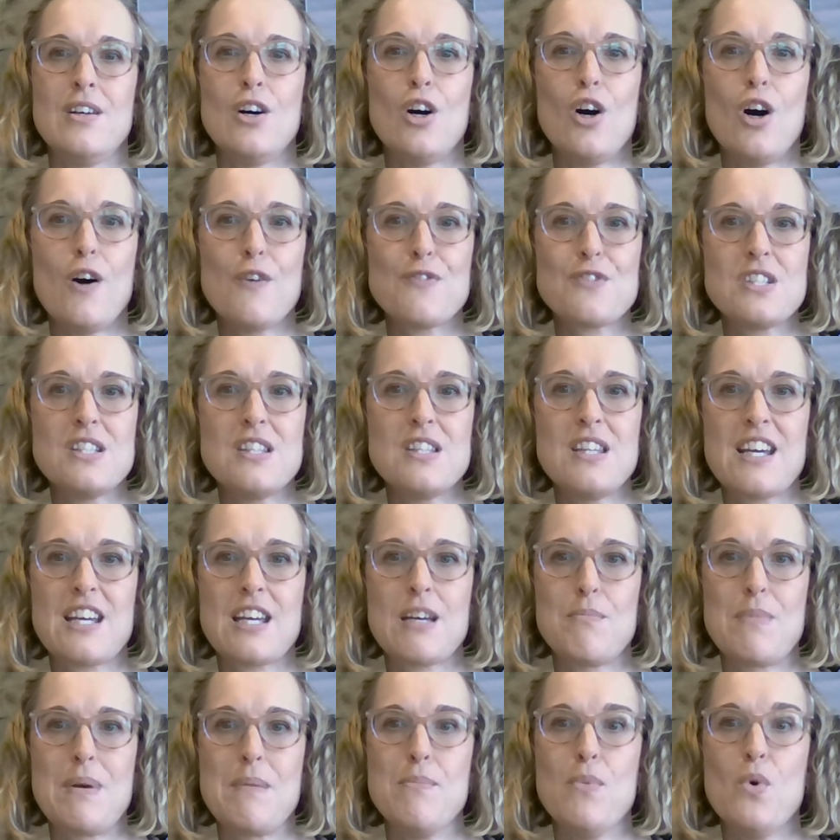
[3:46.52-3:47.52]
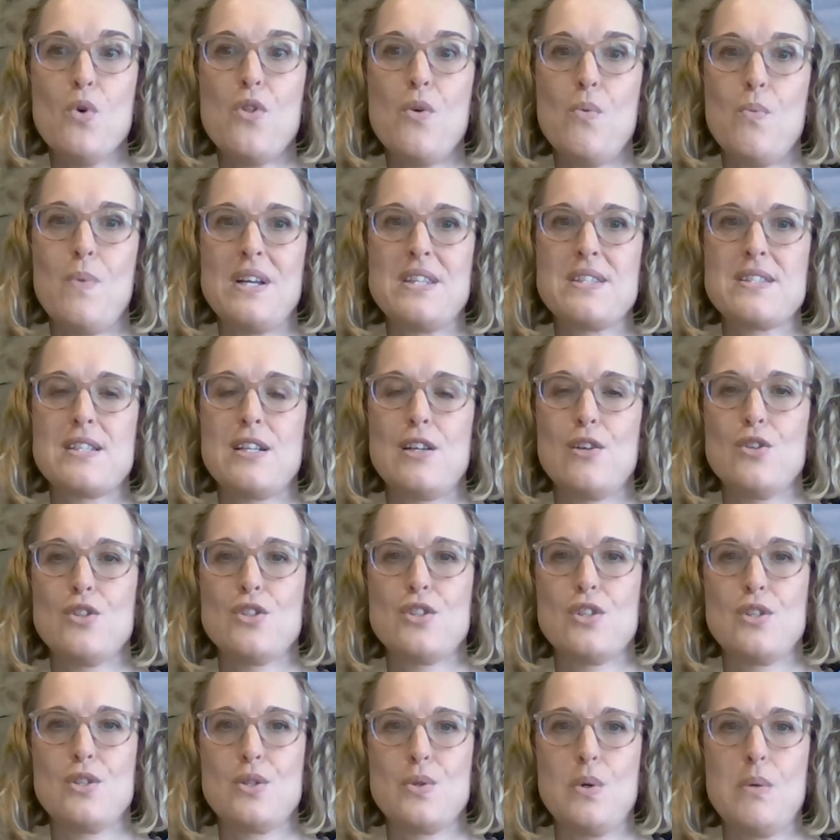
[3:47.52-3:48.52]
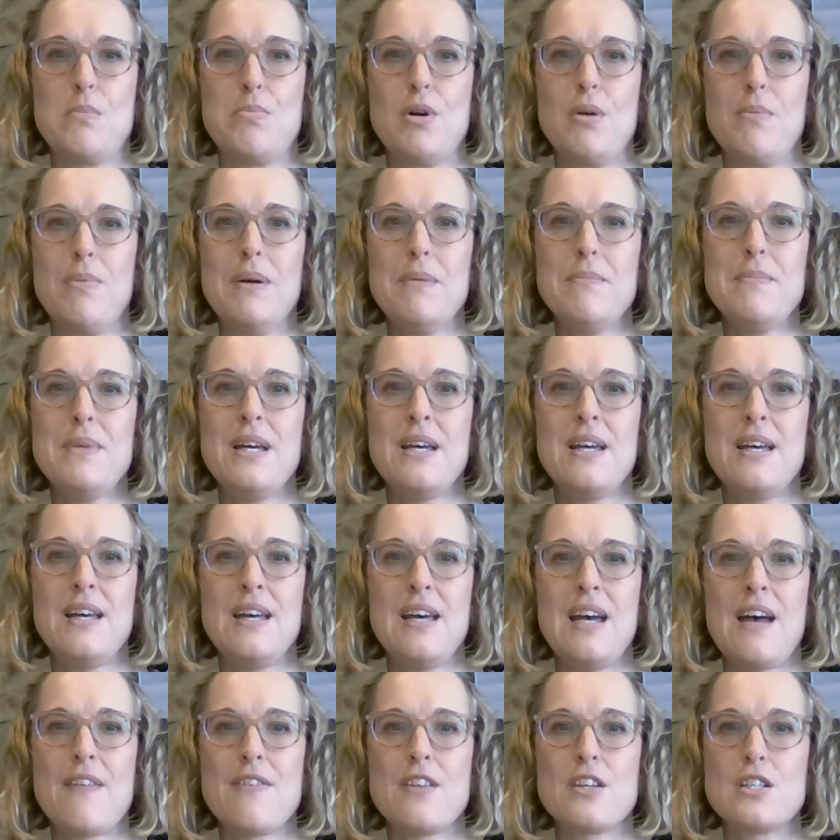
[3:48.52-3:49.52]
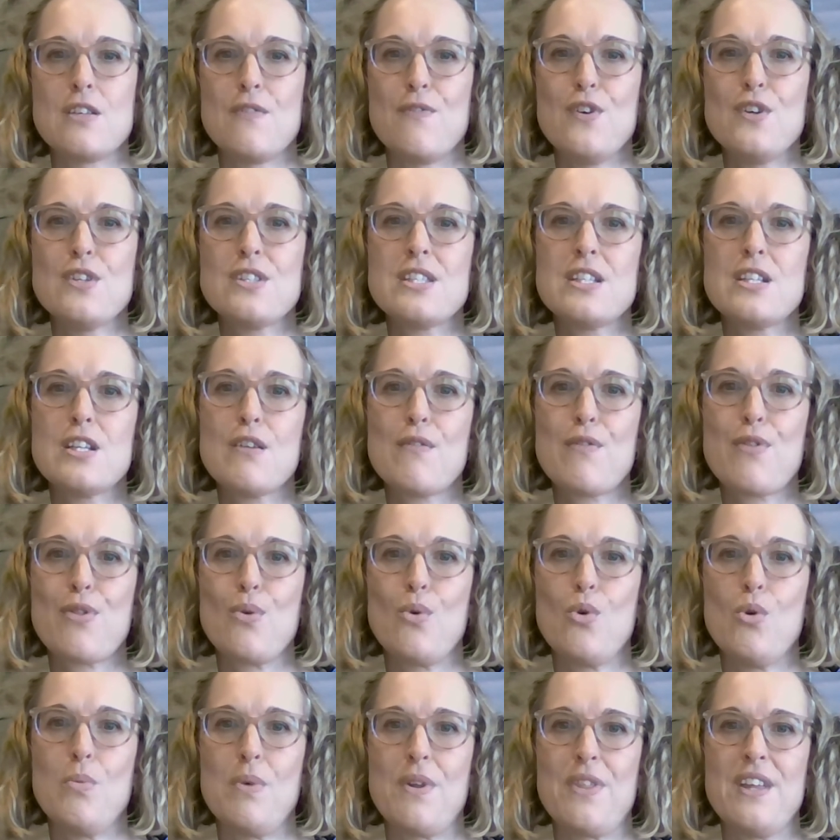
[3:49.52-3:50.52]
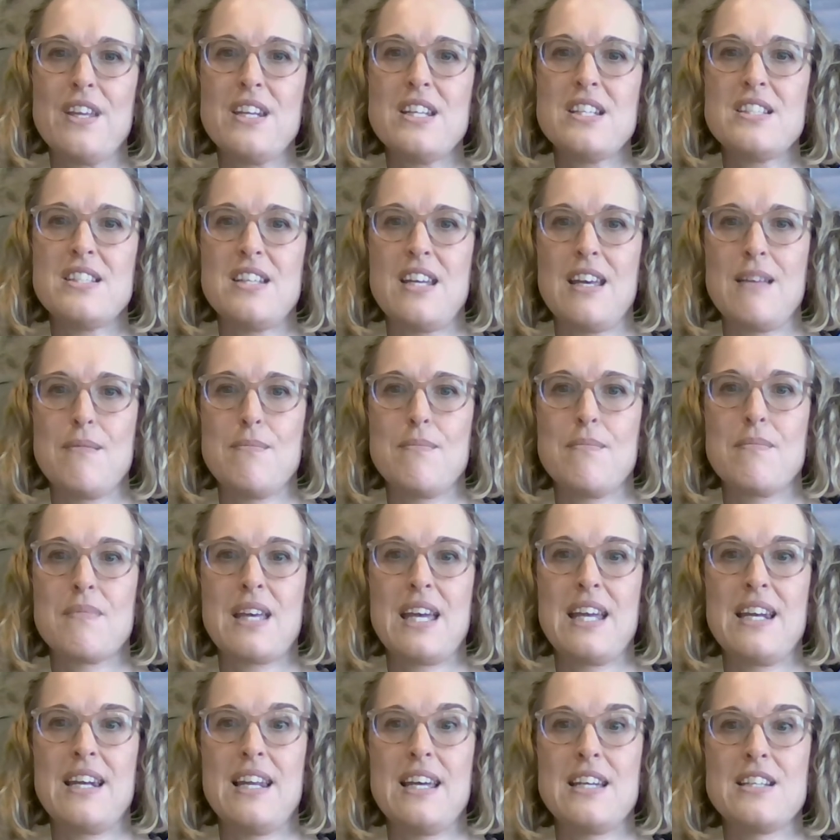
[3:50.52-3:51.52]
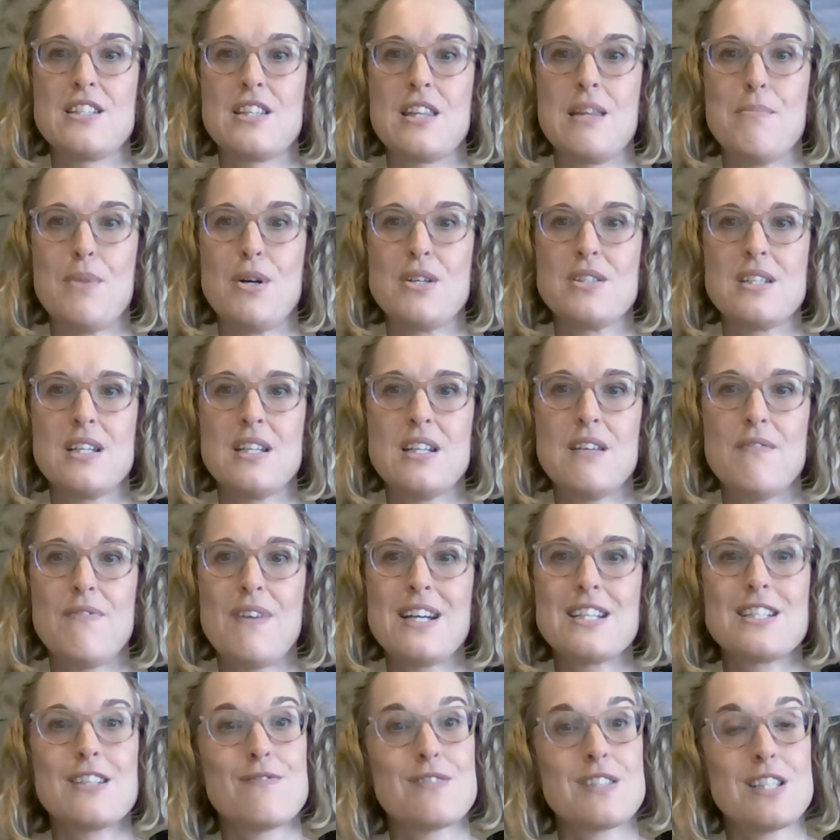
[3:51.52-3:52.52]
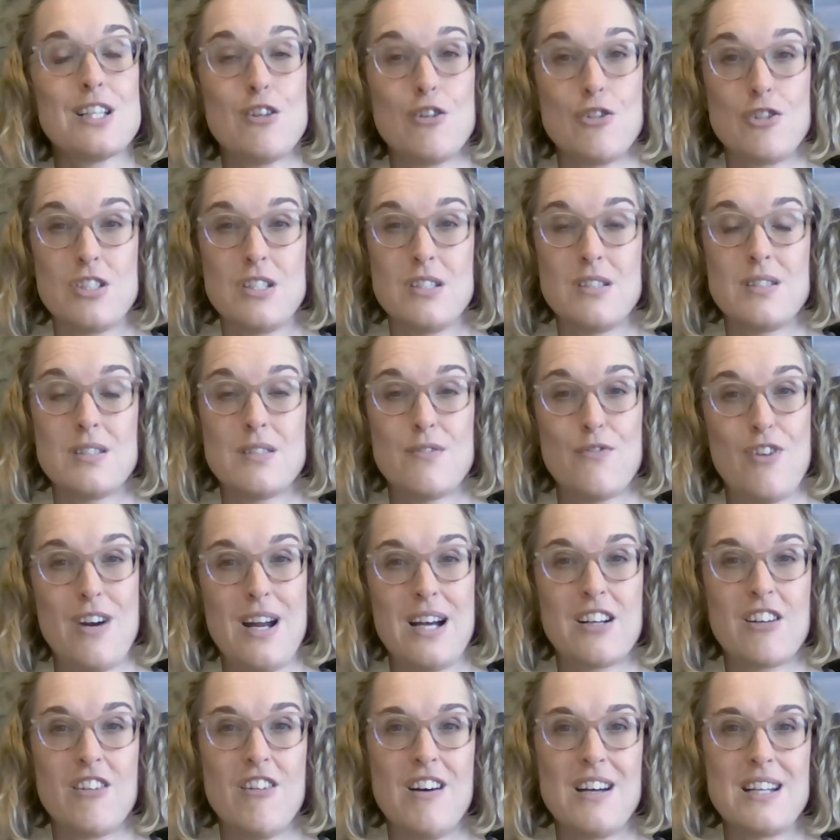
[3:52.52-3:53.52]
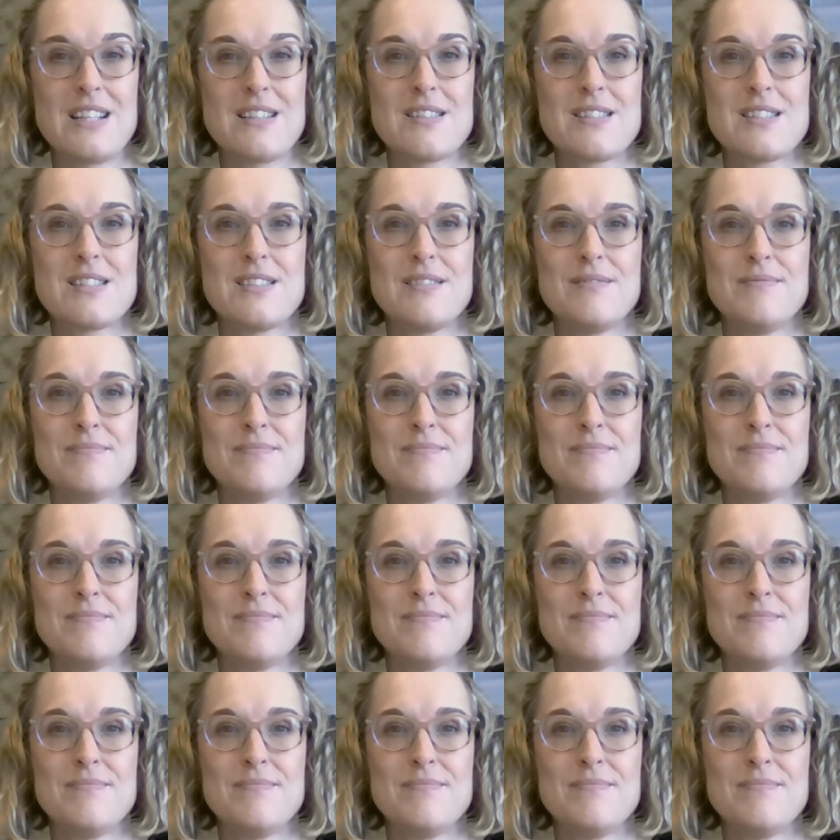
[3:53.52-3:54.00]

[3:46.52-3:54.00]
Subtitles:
Often there can be more than one solution to a problem, and the diversity of thought within a team can lead to the most innovative solutions for our clients.